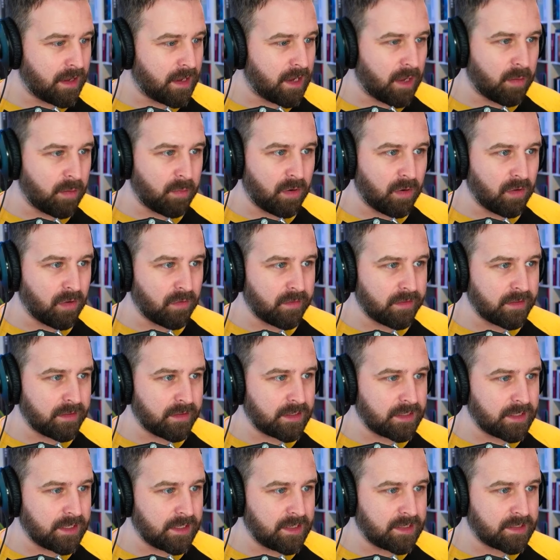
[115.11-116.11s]
I'm loving the
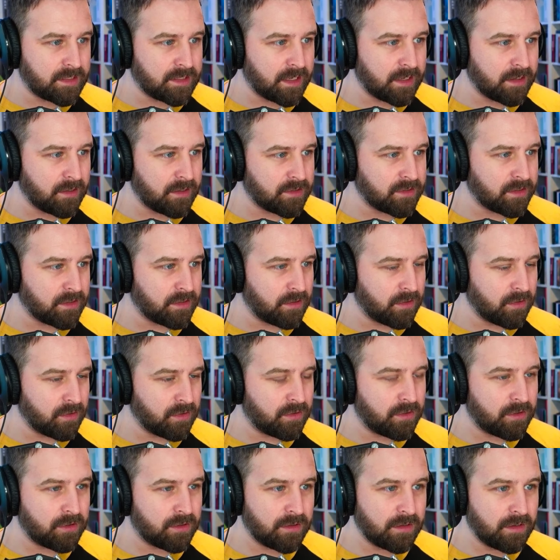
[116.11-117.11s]
details, the
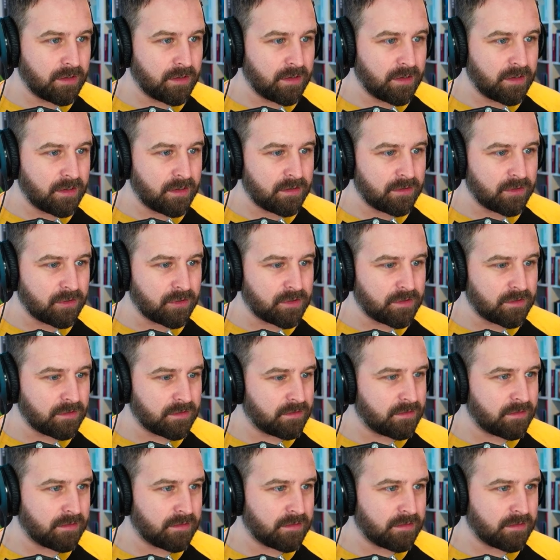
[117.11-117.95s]
look, just...